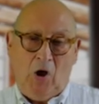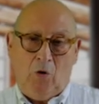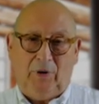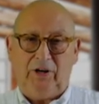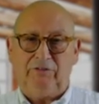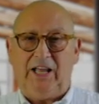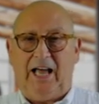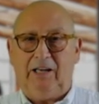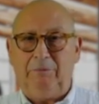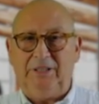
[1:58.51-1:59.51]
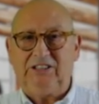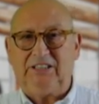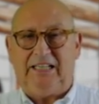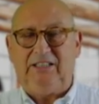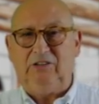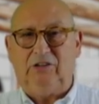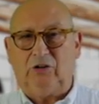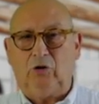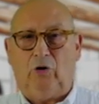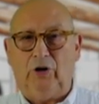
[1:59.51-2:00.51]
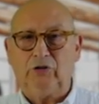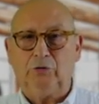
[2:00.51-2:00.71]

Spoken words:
One of the elements in the course